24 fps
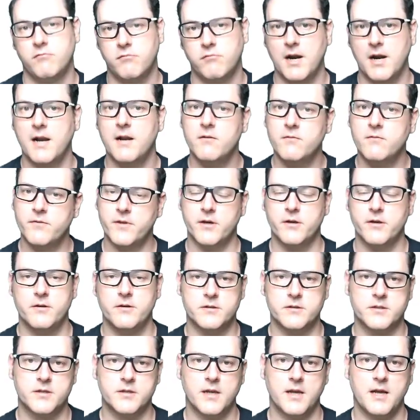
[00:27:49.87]
around
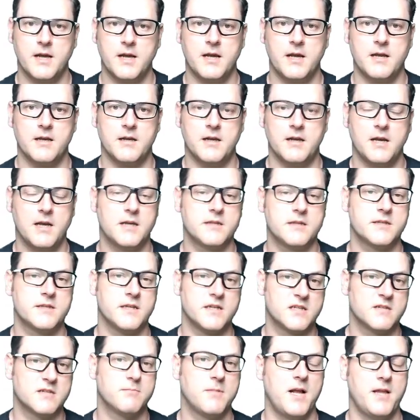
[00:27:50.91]
those has
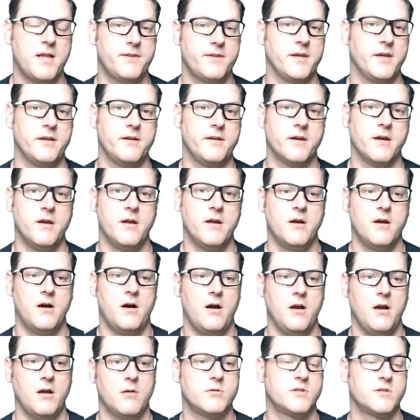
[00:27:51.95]
expanded,
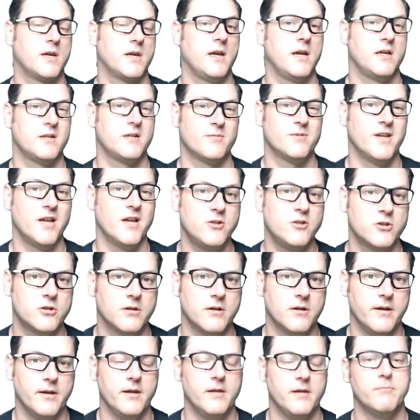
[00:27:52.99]
I would say
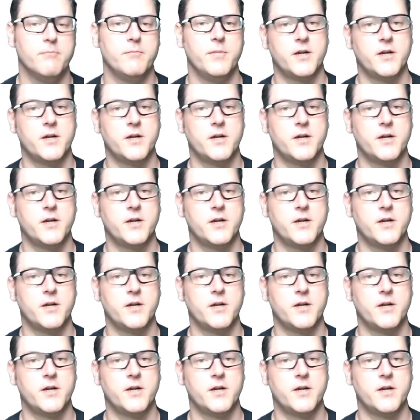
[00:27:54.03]
exponentially,